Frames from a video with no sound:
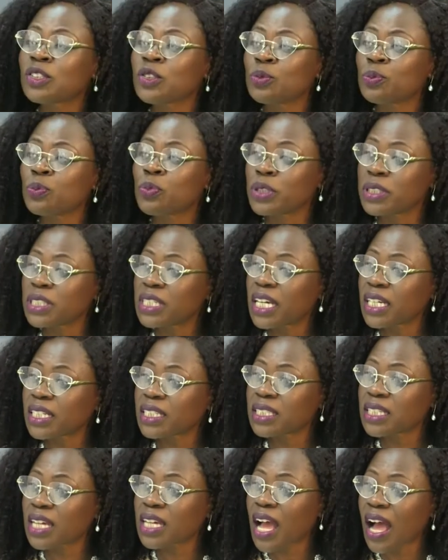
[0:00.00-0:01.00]
to
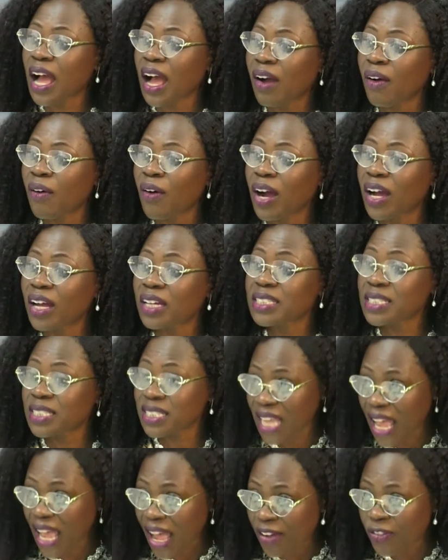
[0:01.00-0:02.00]
protect our
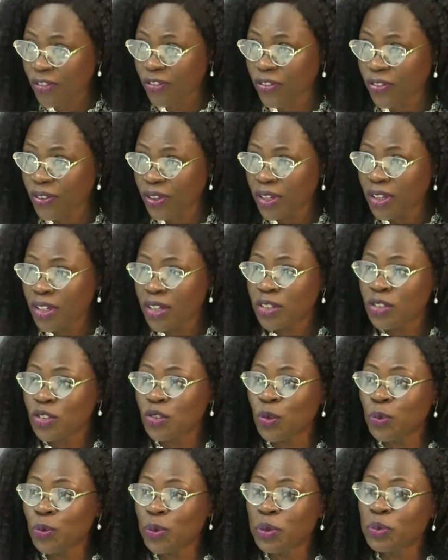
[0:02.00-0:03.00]
staff
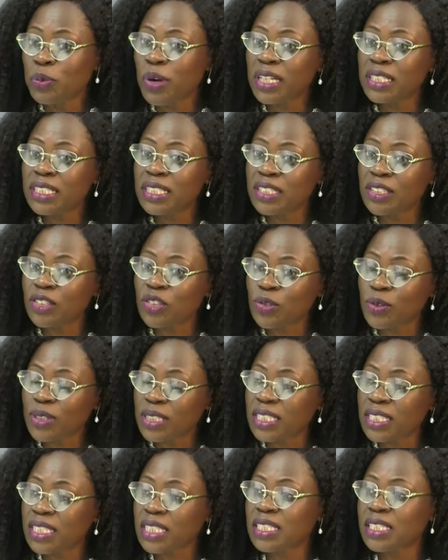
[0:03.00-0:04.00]
so we went into a
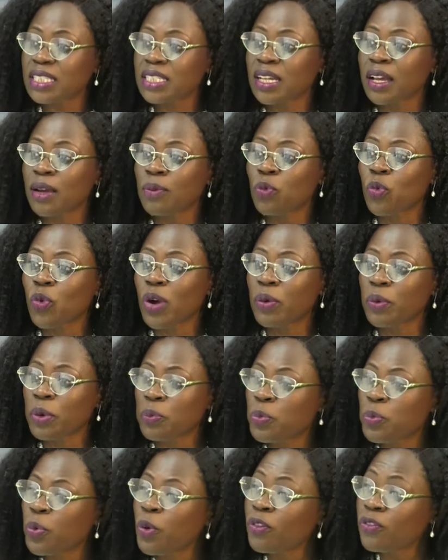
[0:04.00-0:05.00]
system where we
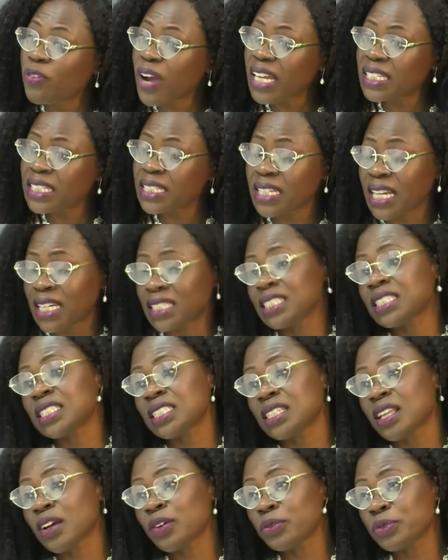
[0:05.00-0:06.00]
provided
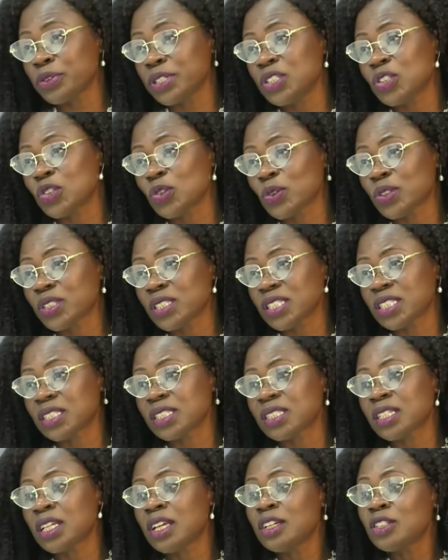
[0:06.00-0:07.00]
additional
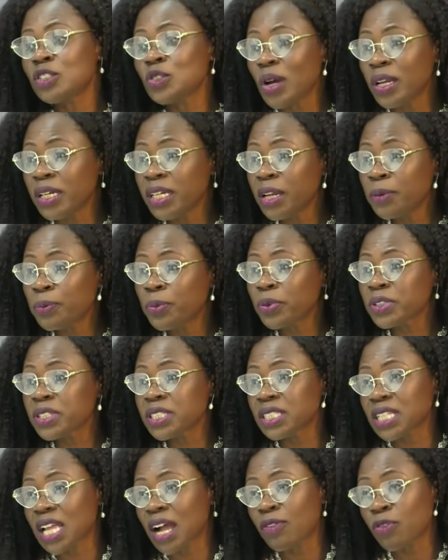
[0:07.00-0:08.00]
resources to enable
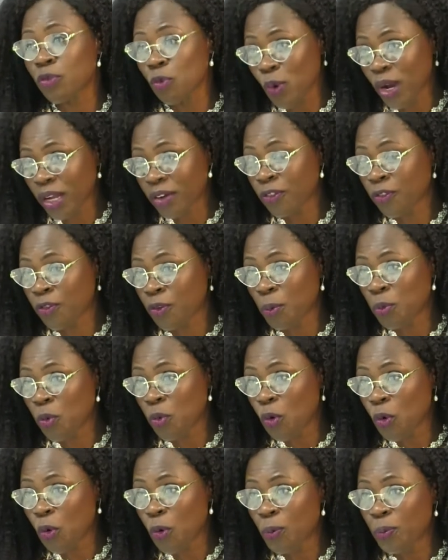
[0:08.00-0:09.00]
staff work from
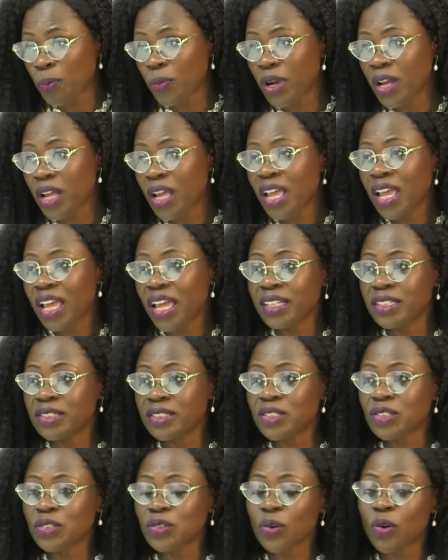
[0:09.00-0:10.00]
home.
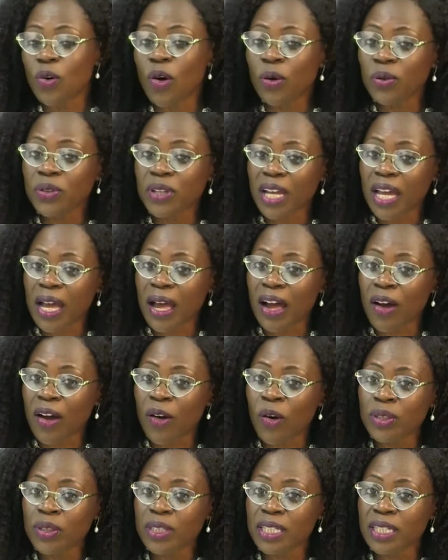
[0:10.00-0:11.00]
And so all the,
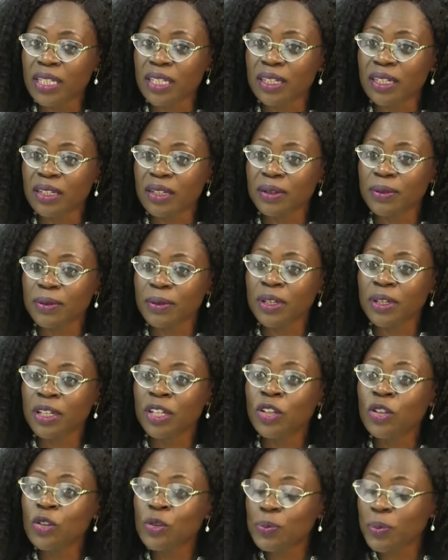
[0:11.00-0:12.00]
the
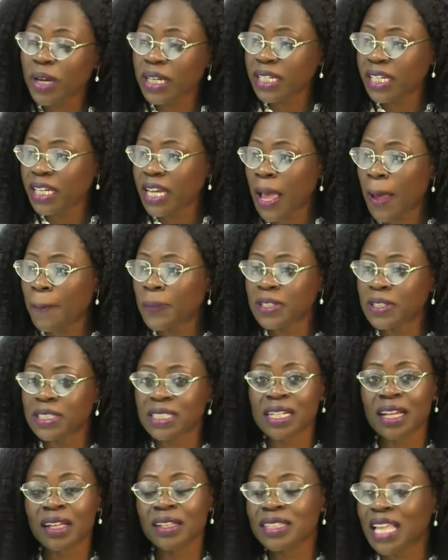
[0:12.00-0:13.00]
human
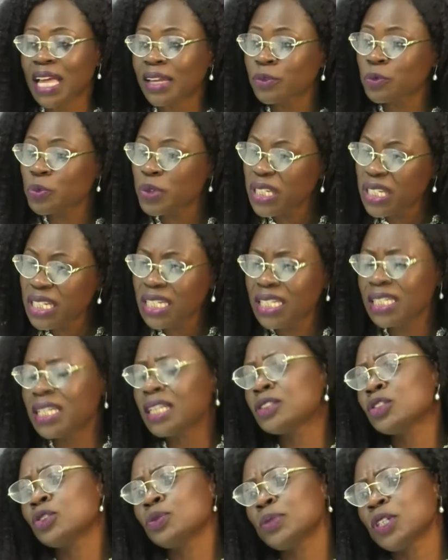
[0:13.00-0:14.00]
capital that we
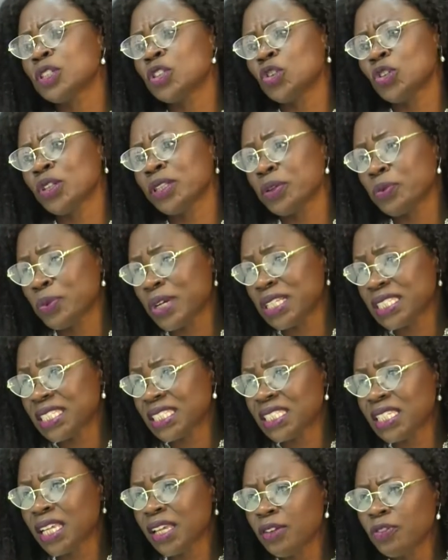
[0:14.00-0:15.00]
needed to make sure they were
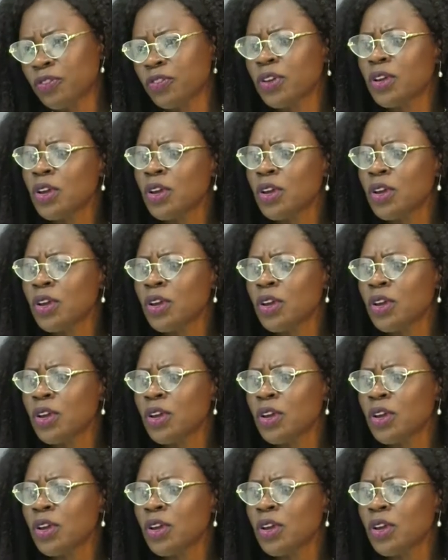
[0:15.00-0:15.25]
safe,